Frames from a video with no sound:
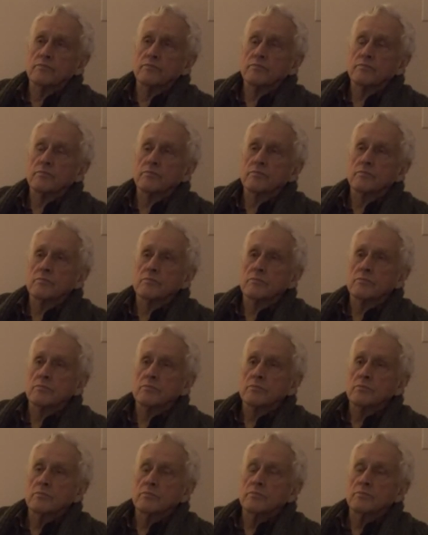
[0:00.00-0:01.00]

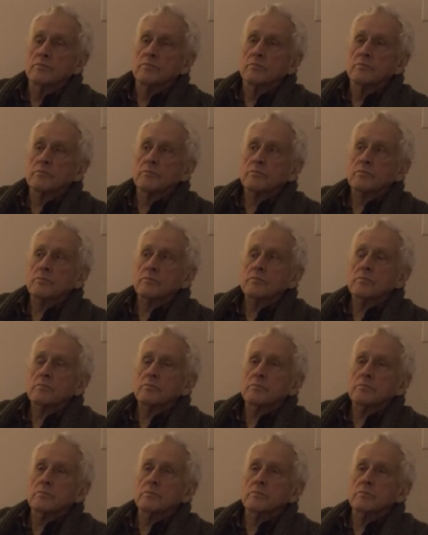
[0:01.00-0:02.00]
No one is speaking in this clip.